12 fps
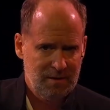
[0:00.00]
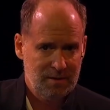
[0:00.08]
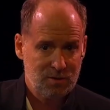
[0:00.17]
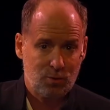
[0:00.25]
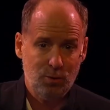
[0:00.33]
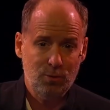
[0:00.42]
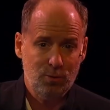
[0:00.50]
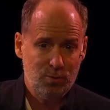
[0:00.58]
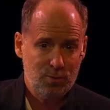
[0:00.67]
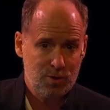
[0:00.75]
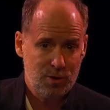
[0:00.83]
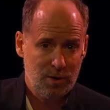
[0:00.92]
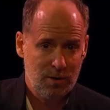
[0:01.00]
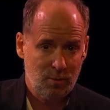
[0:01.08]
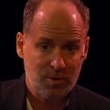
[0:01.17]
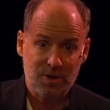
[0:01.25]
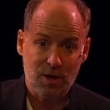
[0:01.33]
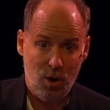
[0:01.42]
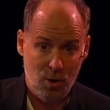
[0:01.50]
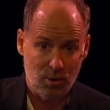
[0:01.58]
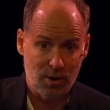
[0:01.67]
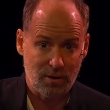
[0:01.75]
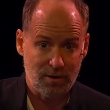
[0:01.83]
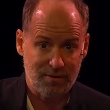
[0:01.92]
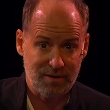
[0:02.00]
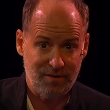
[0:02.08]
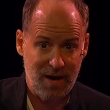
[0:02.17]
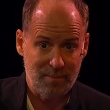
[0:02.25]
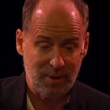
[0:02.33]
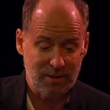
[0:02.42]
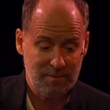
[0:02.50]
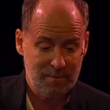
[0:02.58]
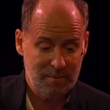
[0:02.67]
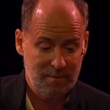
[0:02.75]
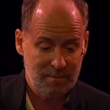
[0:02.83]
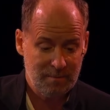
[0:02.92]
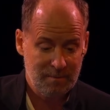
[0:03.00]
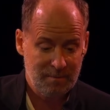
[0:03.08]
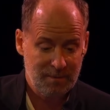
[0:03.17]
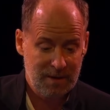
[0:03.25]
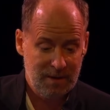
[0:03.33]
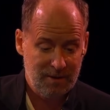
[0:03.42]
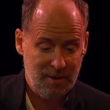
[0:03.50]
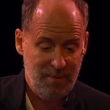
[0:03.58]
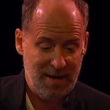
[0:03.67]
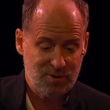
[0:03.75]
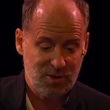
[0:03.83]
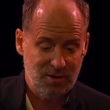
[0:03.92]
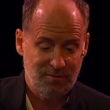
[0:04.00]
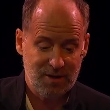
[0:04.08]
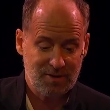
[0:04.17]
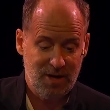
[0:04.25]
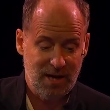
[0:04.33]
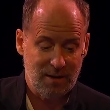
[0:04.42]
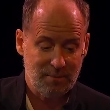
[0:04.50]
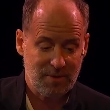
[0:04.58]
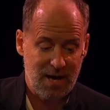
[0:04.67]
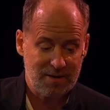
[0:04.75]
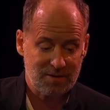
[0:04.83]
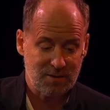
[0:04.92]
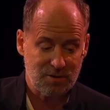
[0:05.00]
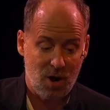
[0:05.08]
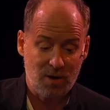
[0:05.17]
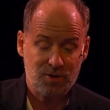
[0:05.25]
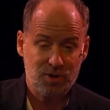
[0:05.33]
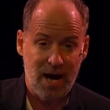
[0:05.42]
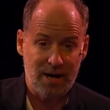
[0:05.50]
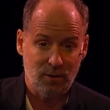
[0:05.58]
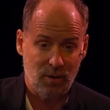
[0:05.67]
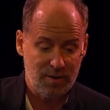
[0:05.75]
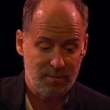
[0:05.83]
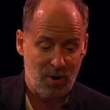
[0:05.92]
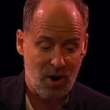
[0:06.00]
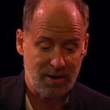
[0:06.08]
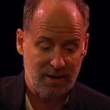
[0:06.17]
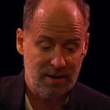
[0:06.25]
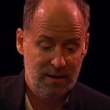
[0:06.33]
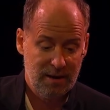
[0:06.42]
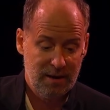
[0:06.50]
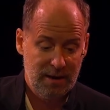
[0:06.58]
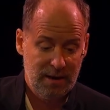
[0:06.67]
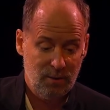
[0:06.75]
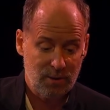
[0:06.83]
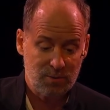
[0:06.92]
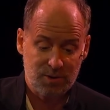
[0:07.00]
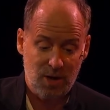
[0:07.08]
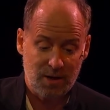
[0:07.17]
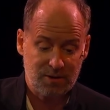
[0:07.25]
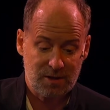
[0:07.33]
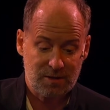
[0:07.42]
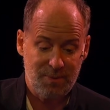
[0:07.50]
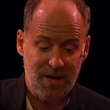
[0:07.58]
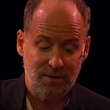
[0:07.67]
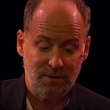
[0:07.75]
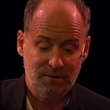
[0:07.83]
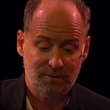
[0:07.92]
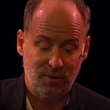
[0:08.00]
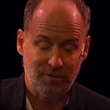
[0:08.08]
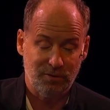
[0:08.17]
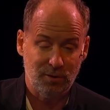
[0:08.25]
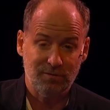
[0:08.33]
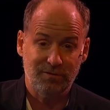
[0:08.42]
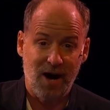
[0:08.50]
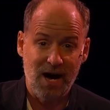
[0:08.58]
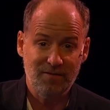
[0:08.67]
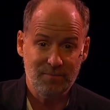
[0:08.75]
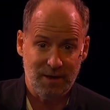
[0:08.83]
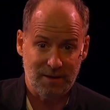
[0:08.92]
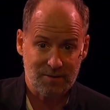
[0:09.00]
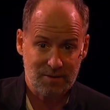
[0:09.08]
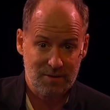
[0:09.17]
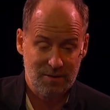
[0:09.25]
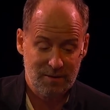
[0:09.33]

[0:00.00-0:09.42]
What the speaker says: Scrooge was the ogre of the family. The mention of his name cast a dark shadow on the party, which was not dispelled for full 5 minutes.